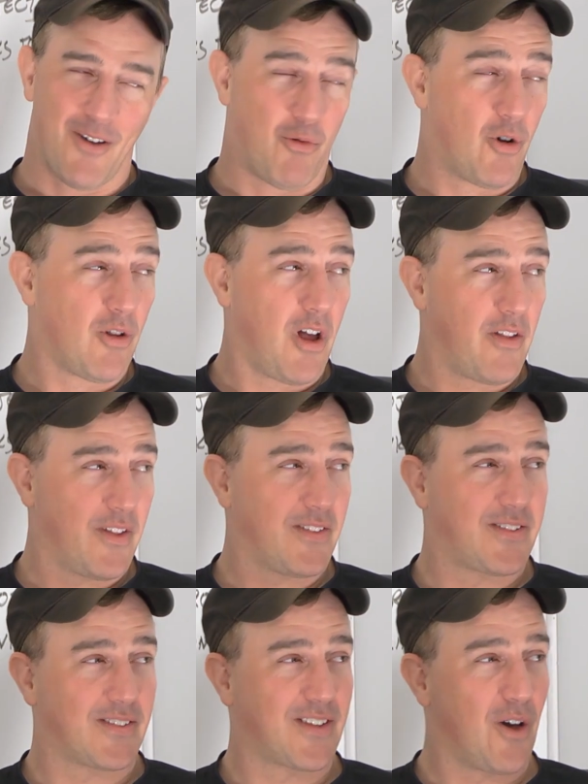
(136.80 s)
And while all
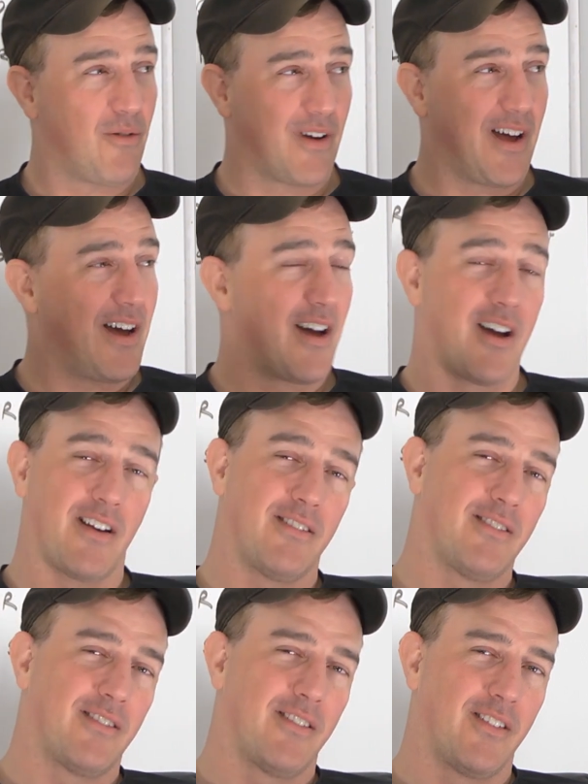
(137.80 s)
this is going
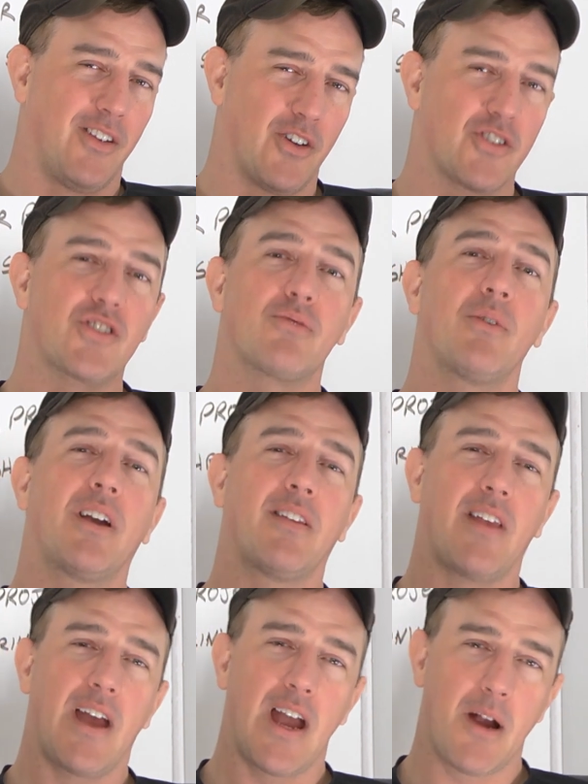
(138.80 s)
on, you're
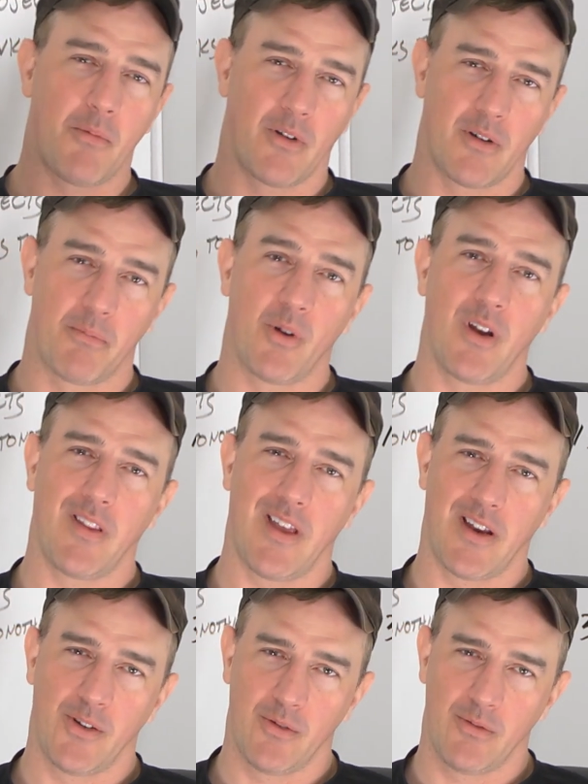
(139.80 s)
swinging the hammer to put in
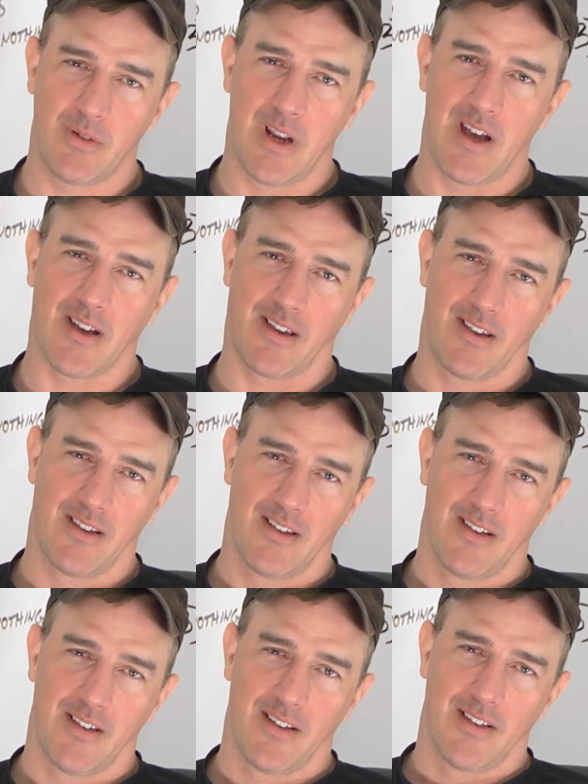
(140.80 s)
that new deck.
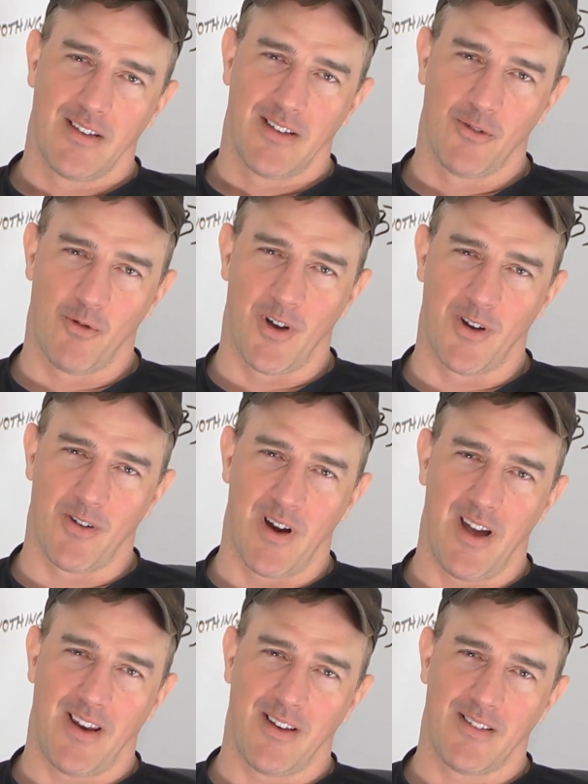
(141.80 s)
And while you're
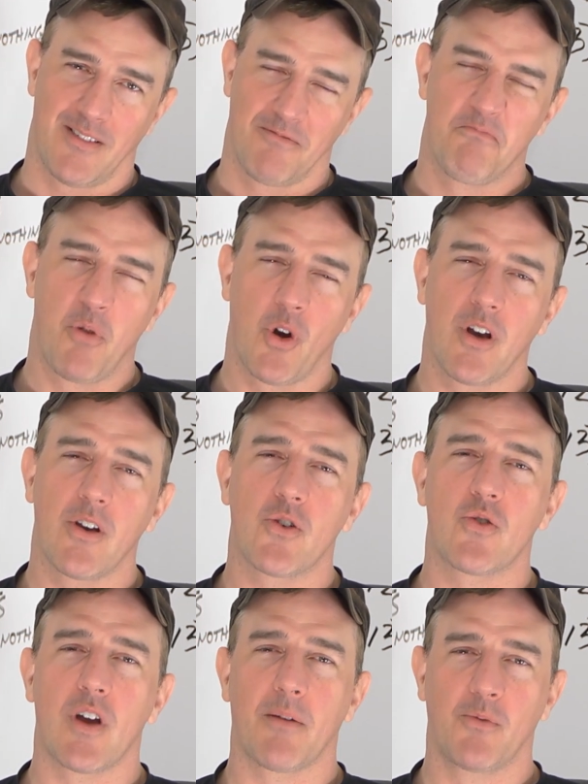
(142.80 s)
at it, put in a
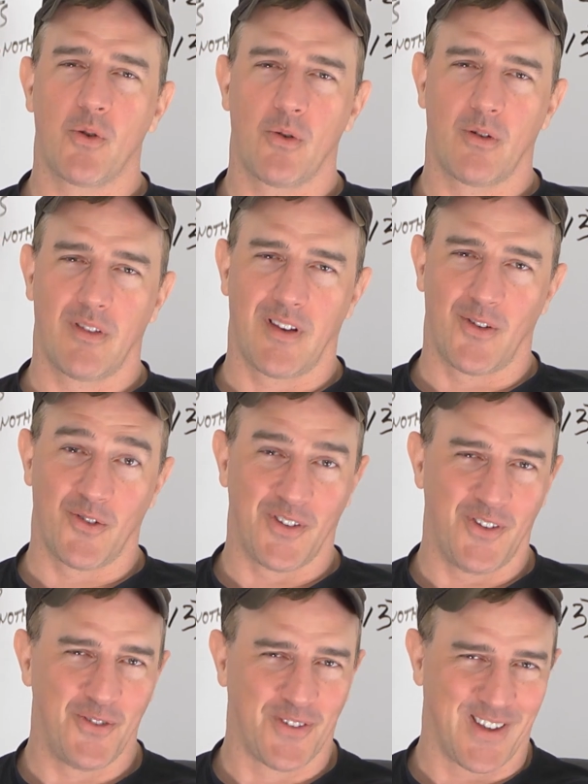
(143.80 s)
trapdoor that
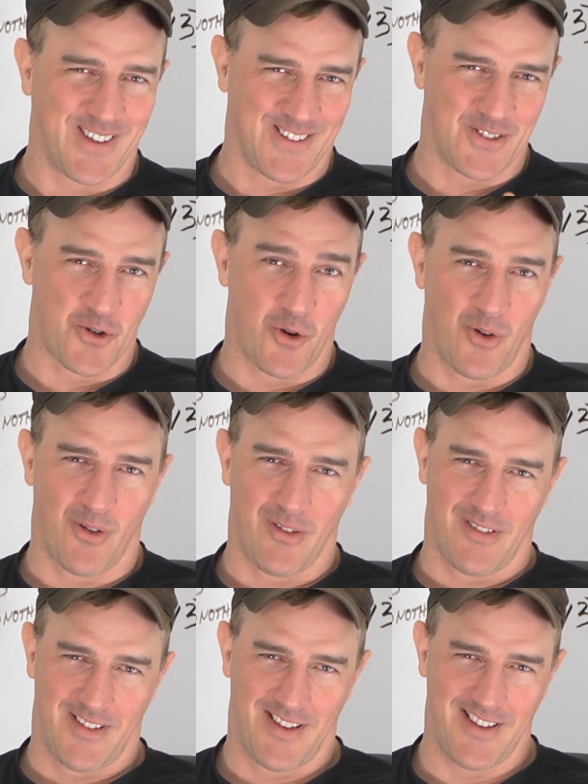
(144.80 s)
only you can control.
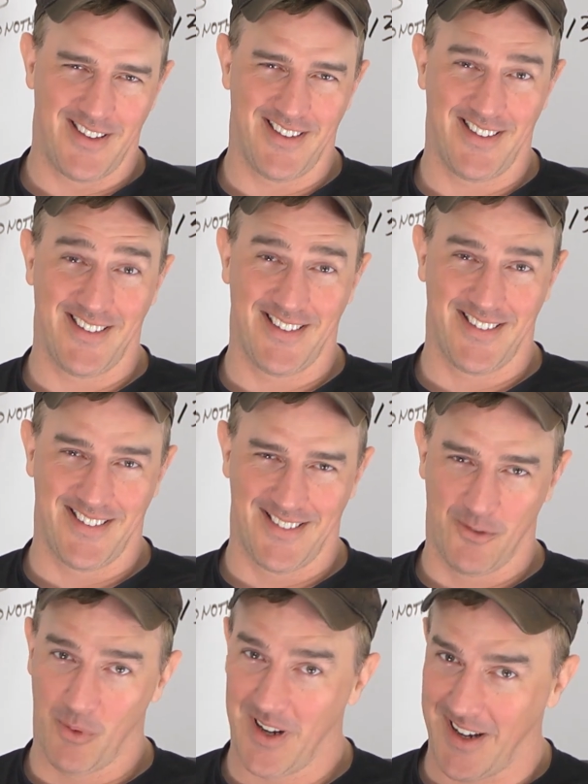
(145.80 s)

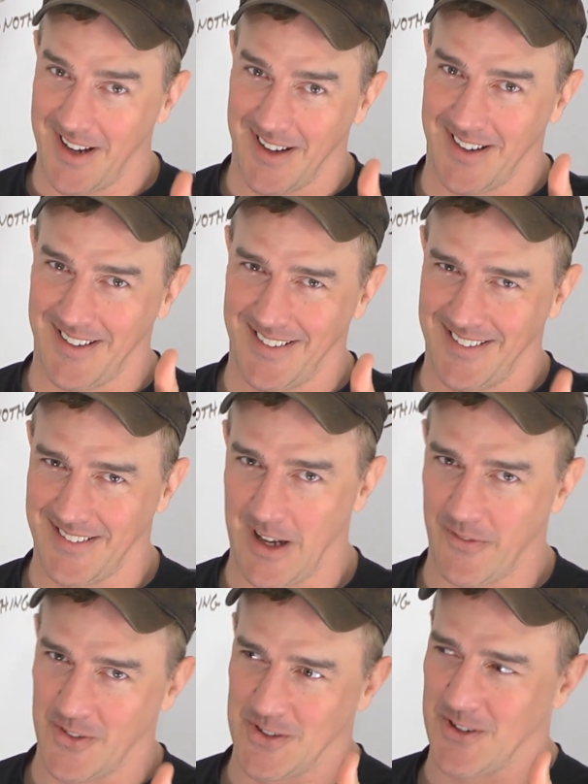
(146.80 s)
Winning!
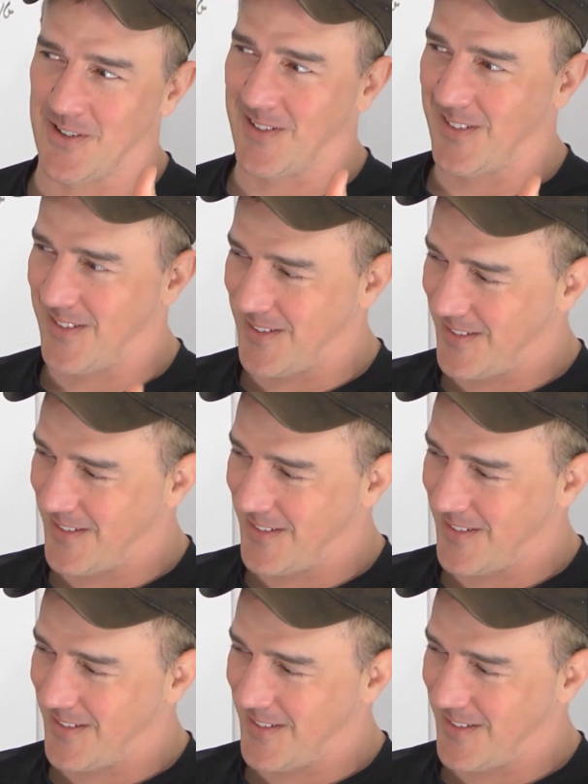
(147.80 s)
Life insurance.